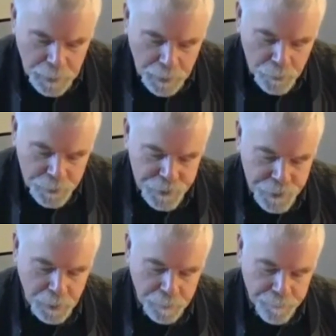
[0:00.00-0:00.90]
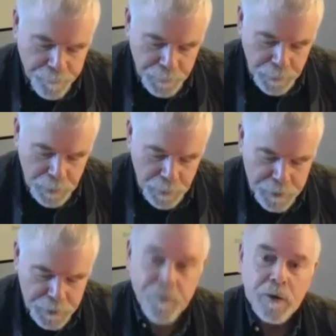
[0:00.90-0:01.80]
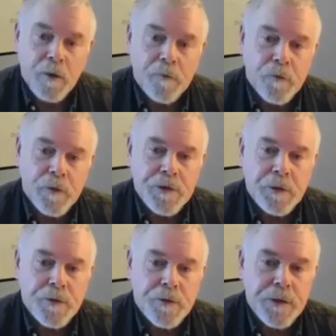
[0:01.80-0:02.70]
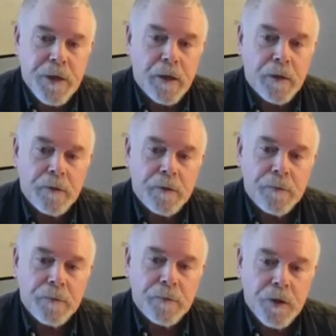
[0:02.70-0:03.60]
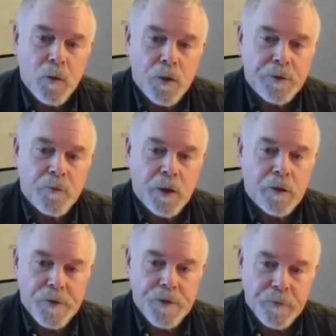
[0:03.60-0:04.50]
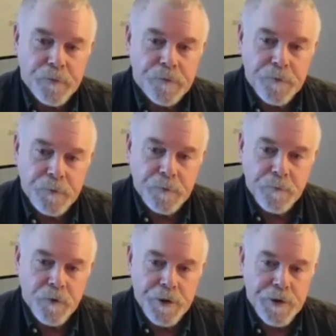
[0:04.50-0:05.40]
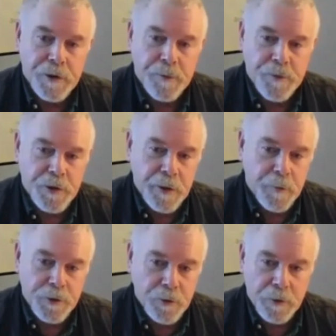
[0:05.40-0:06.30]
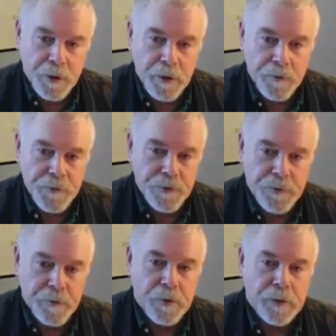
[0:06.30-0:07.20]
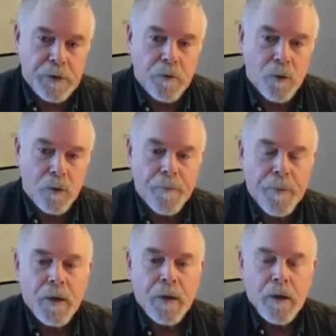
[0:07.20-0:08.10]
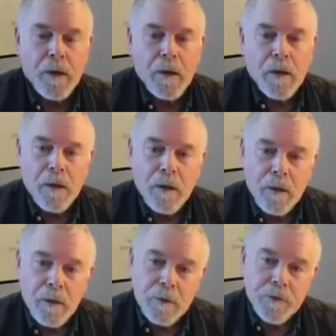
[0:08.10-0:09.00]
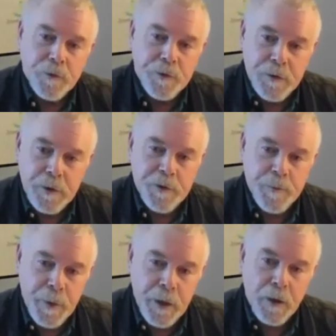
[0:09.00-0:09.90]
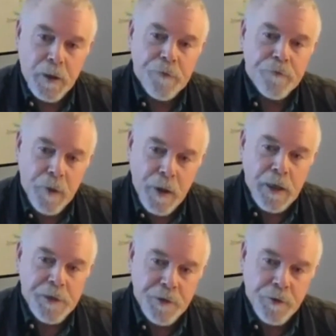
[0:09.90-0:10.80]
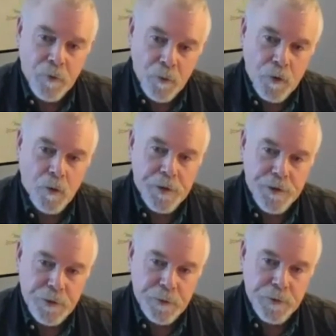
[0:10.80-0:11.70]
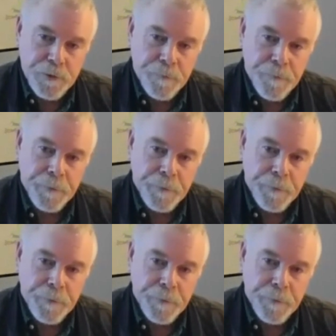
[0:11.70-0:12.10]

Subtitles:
it was difficult for us to understand, what the relevance of various types of nematode counts and stuff like that were. So it's better if you ask your own questions.